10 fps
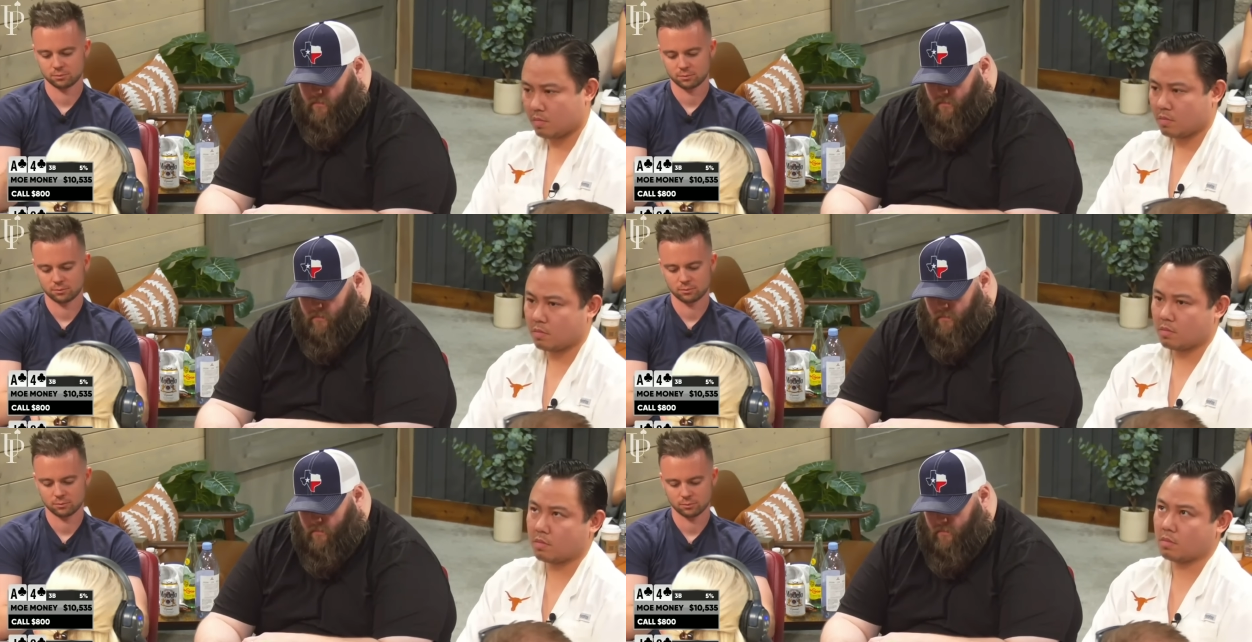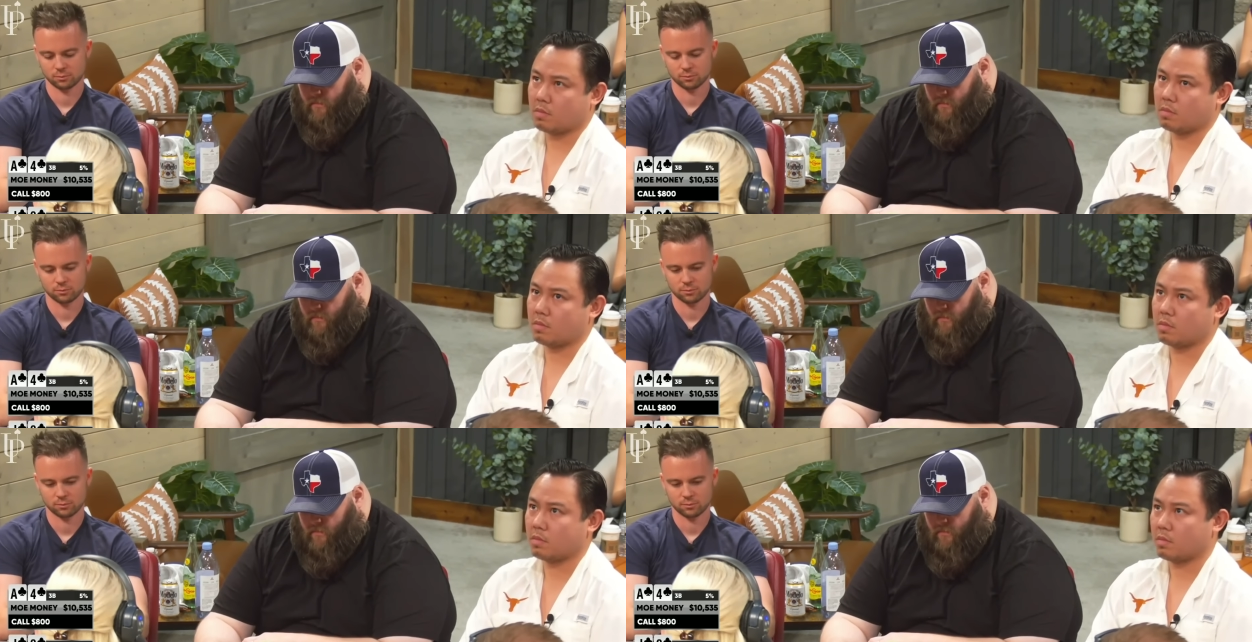
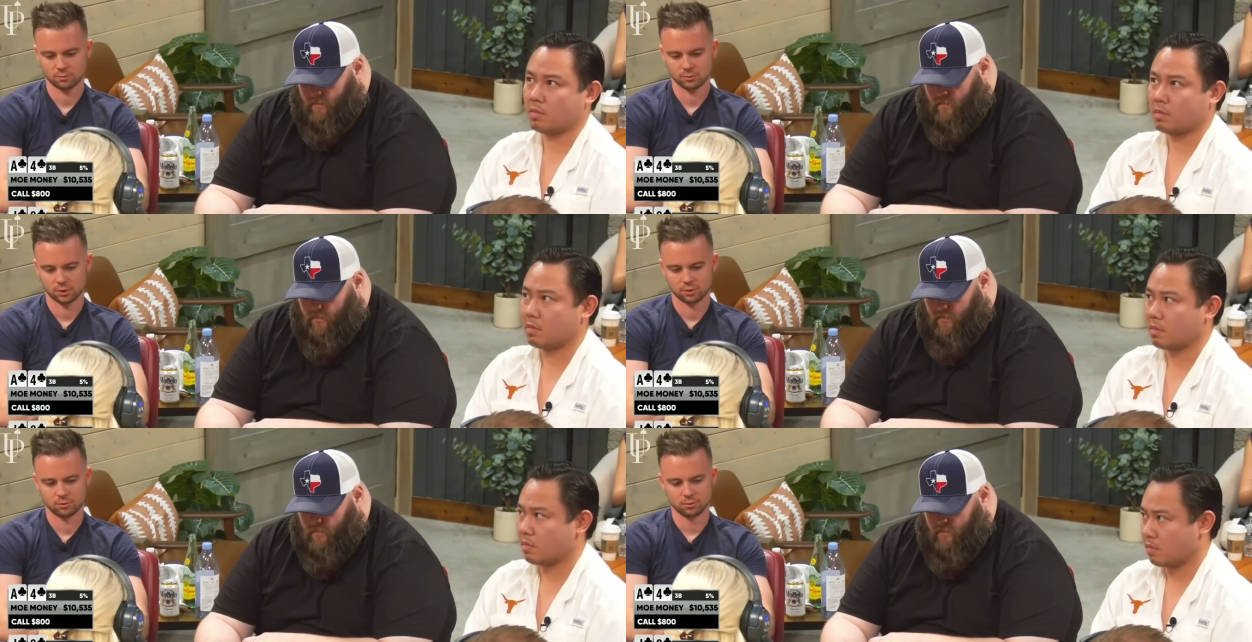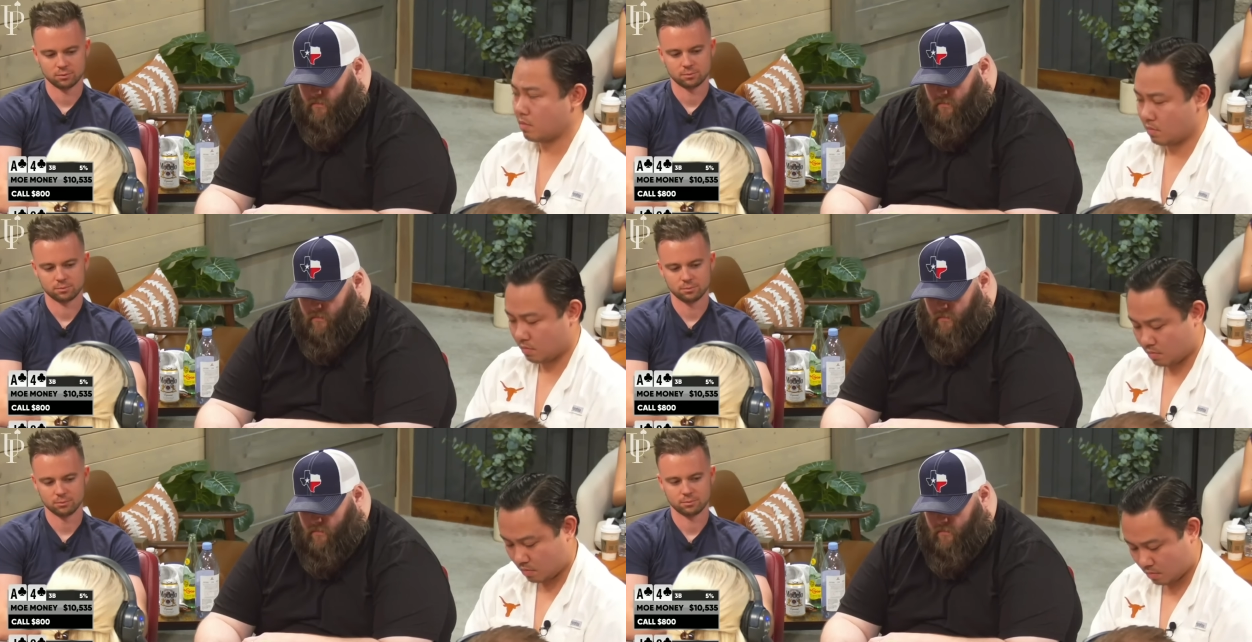
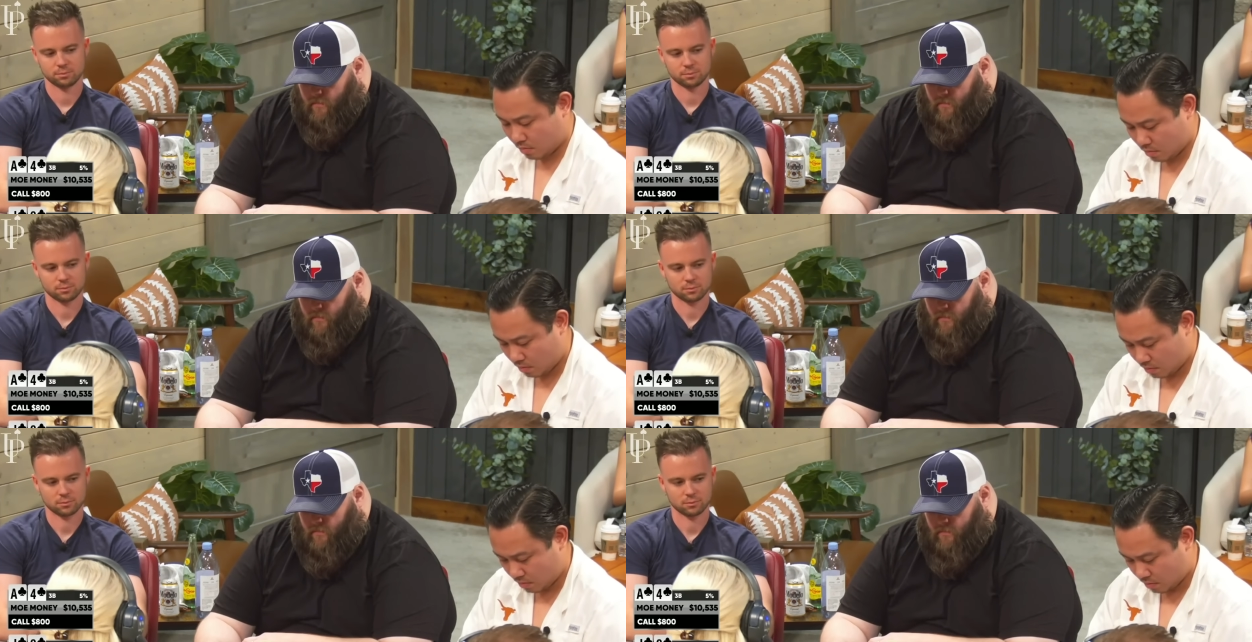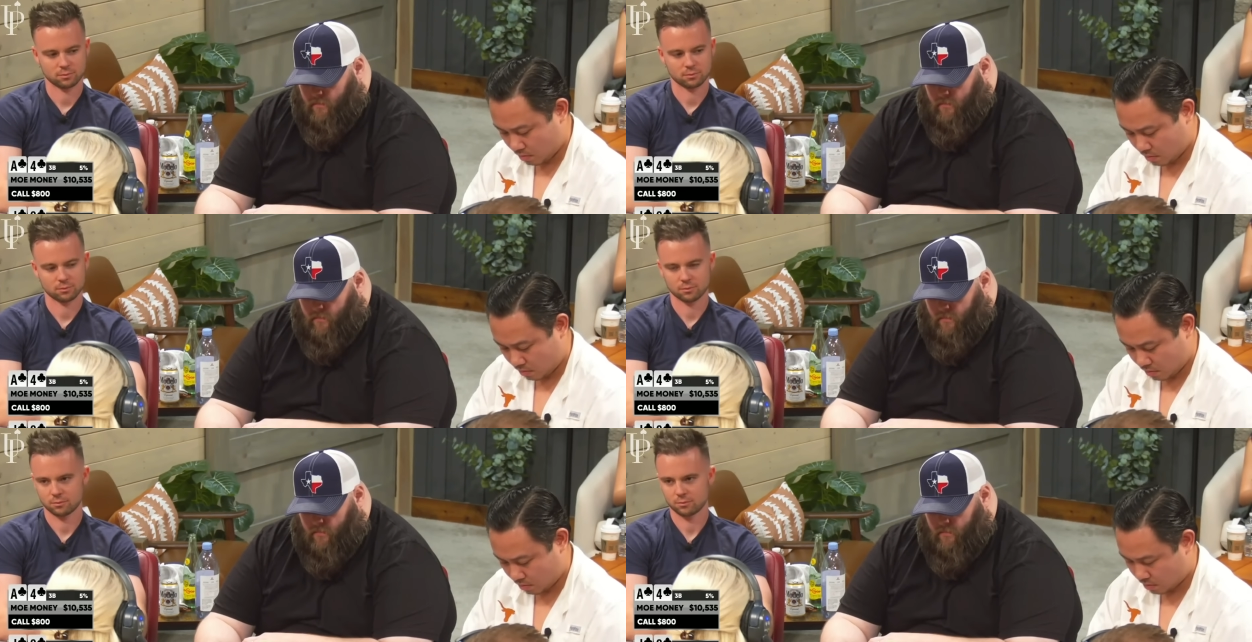
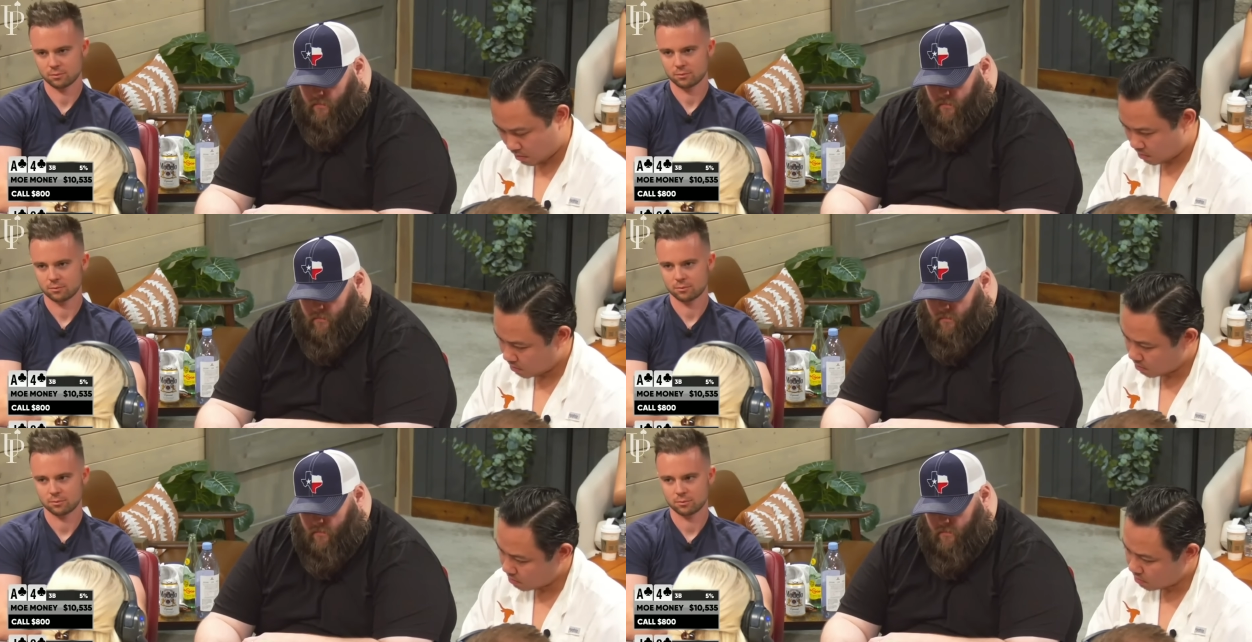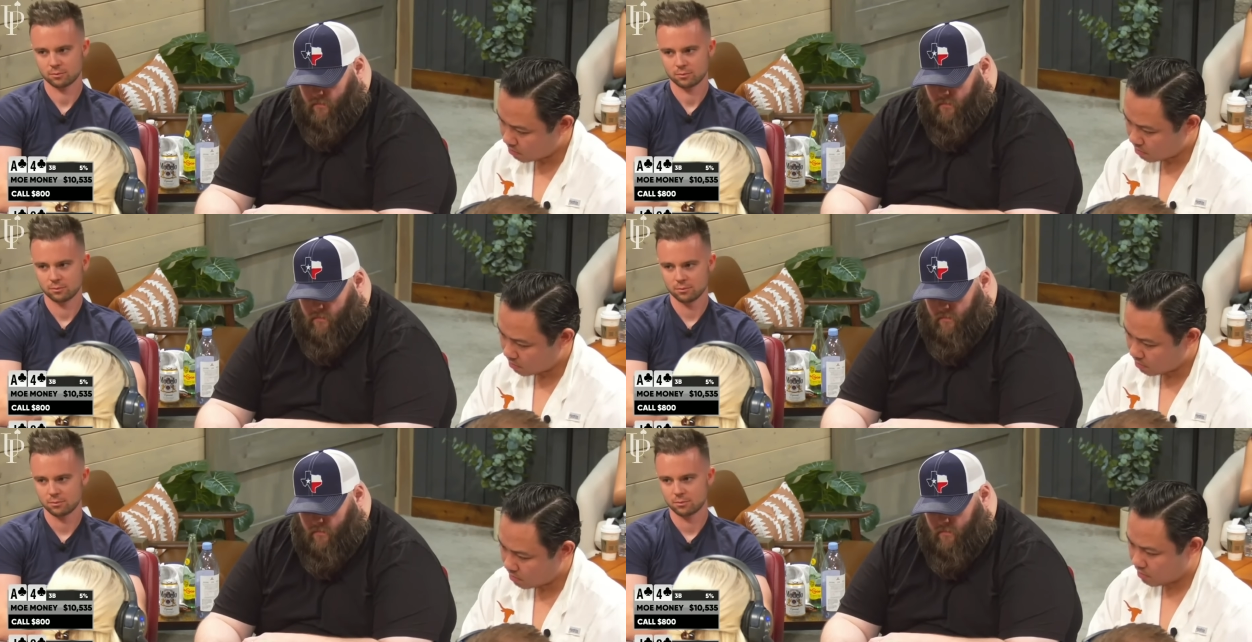
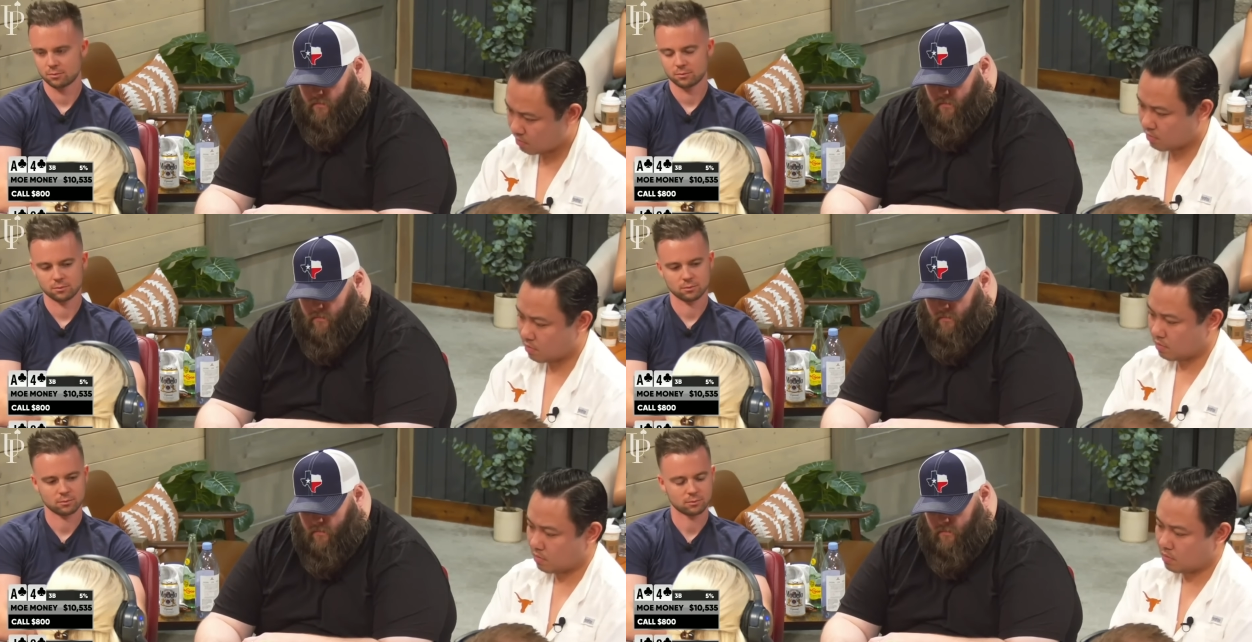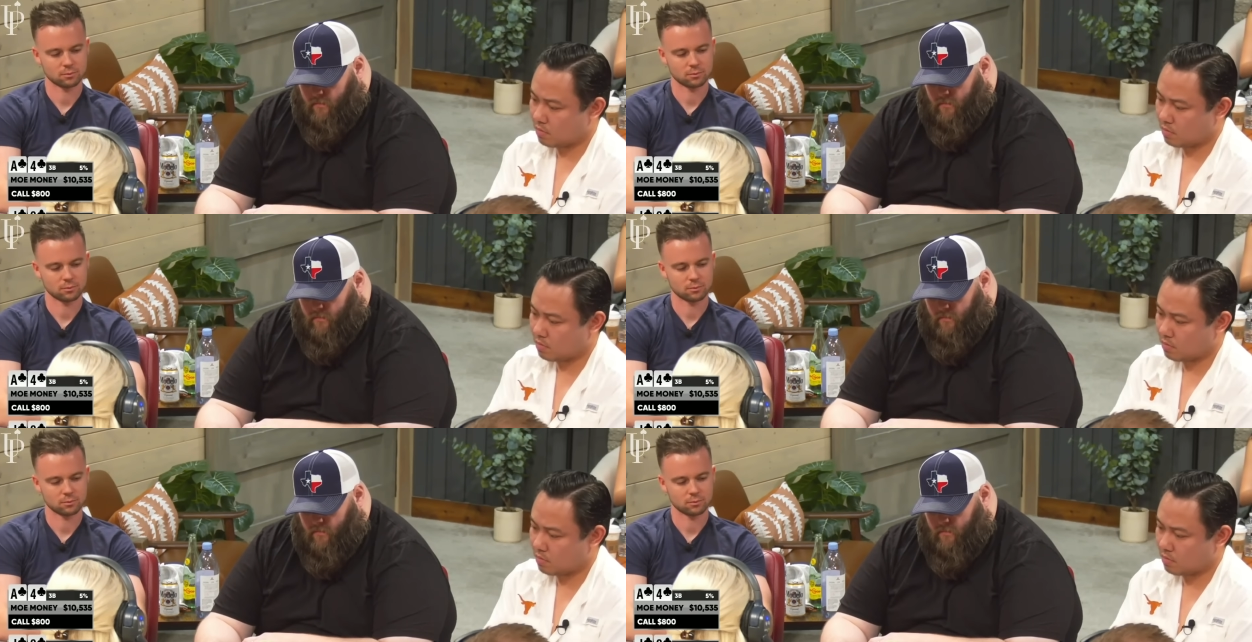(no one is talking)